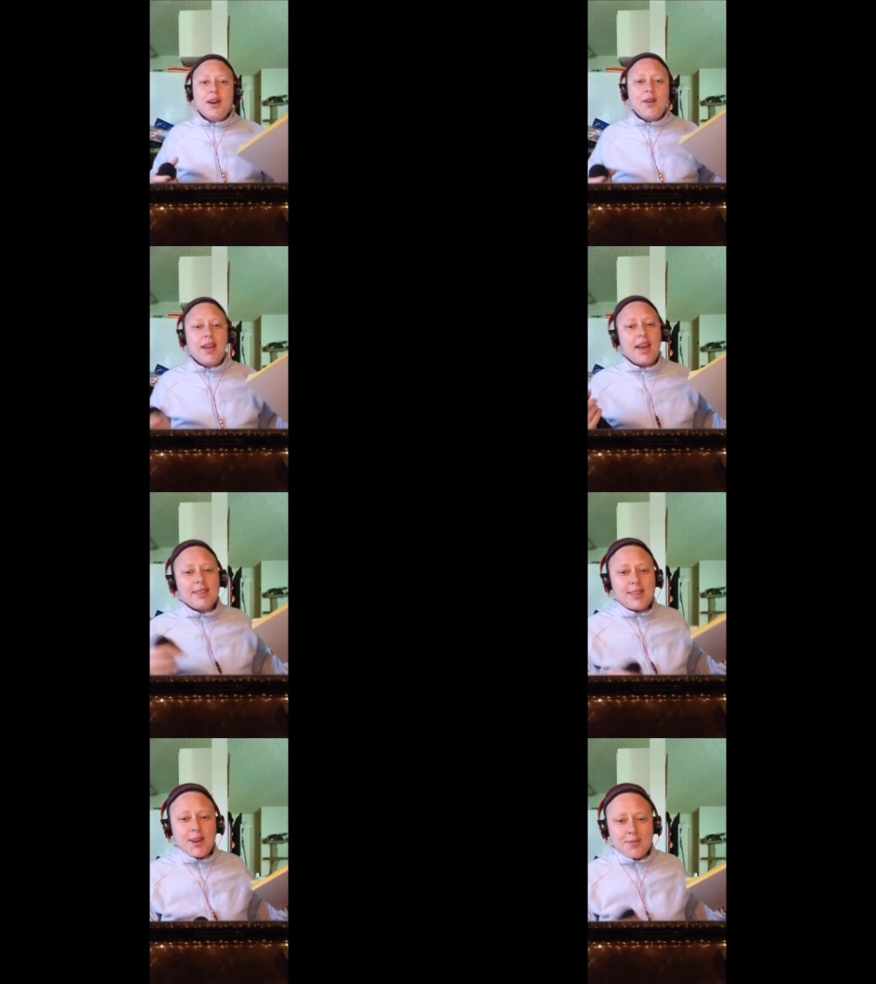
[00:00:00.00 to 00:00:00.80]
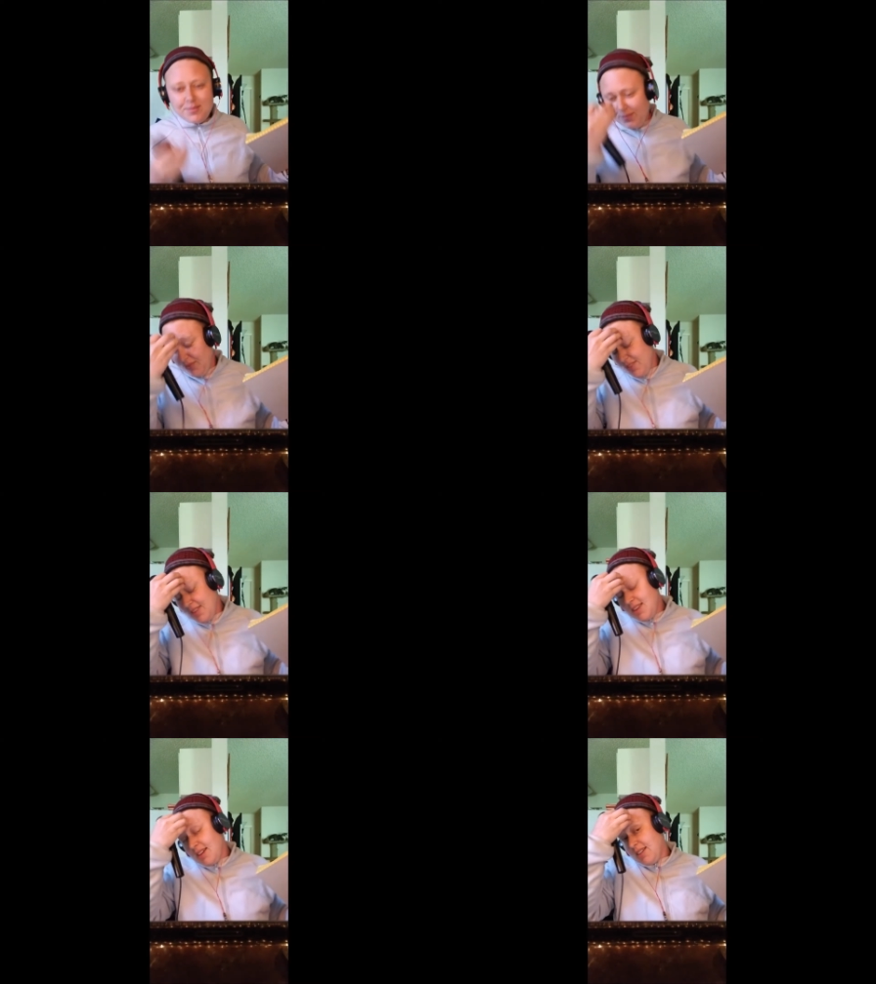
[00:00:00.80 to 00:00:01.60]
Okay, so,
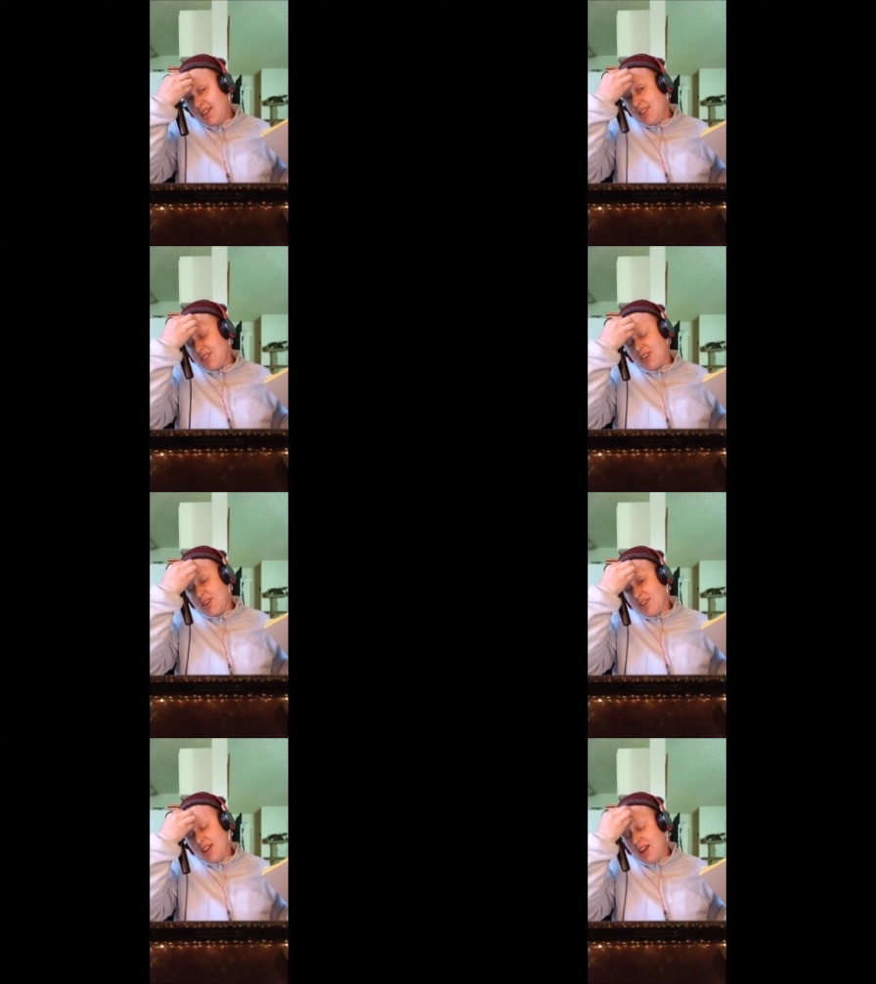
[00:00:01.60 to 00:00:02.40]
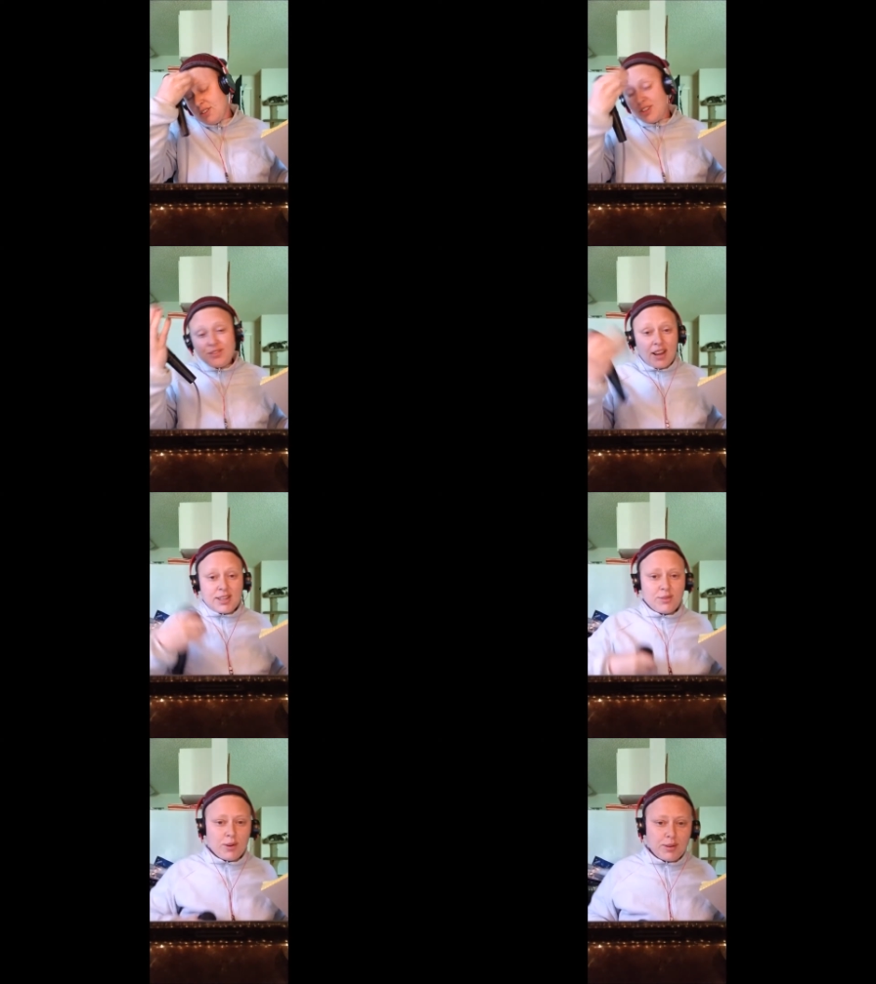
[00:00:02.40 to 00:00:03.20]
yeah, in general, I'll just
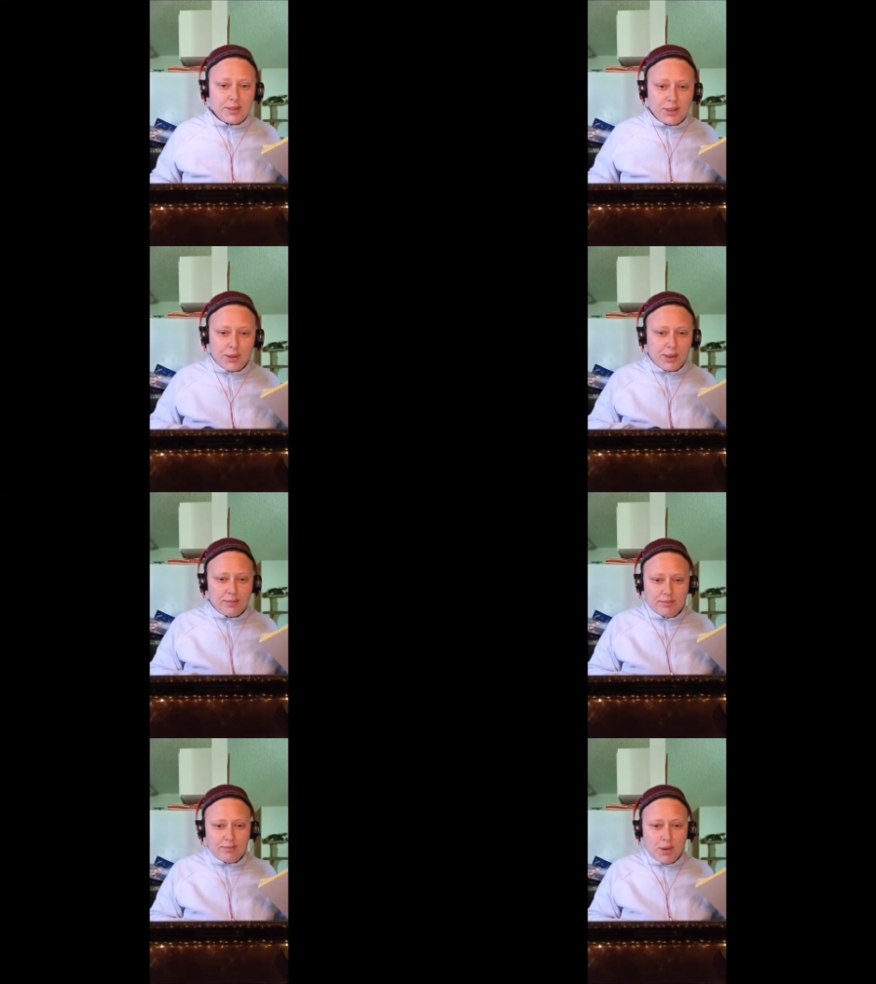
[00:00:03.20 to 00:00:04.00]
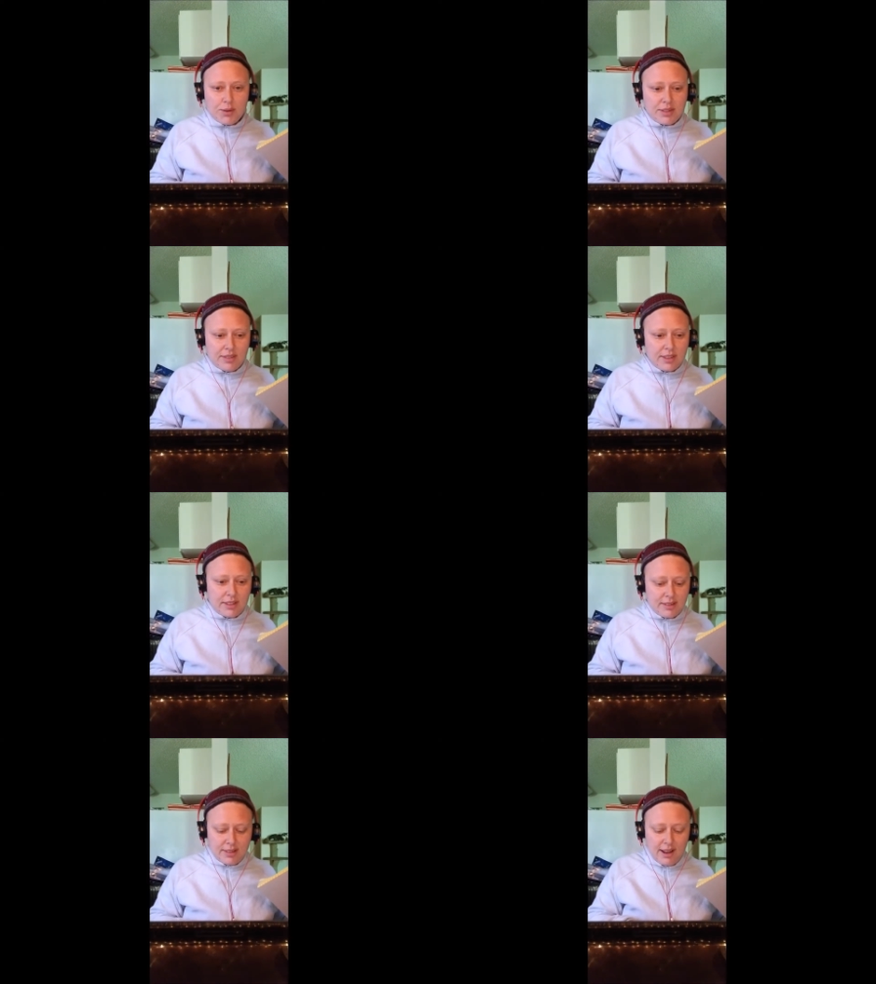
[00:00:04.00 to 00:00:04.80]
fast forward through most of
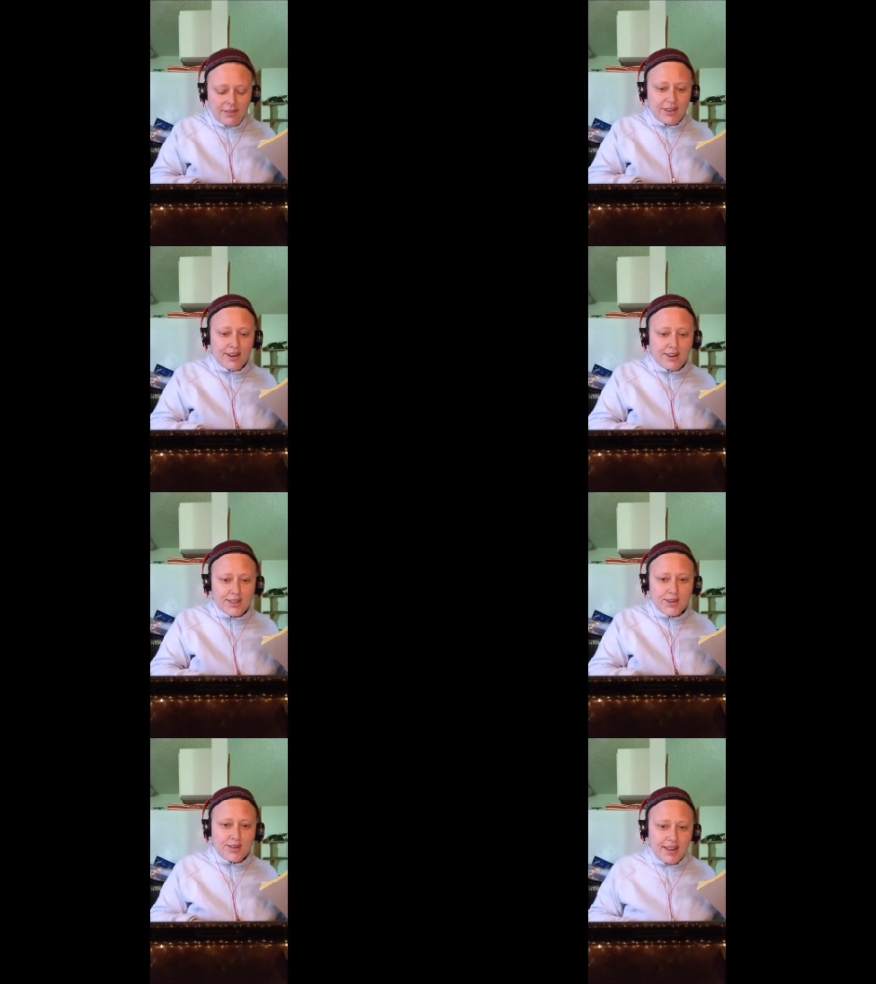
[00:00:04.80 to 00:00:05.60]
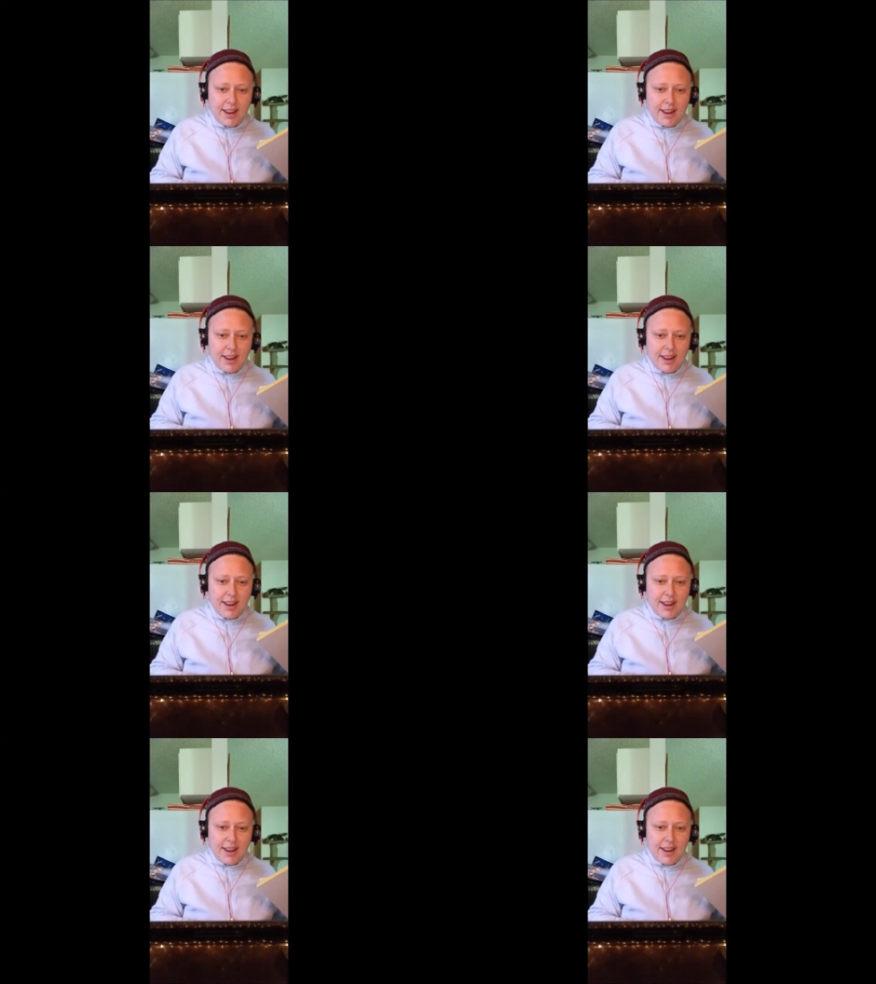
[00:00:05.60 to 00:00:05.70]
this stuff here. So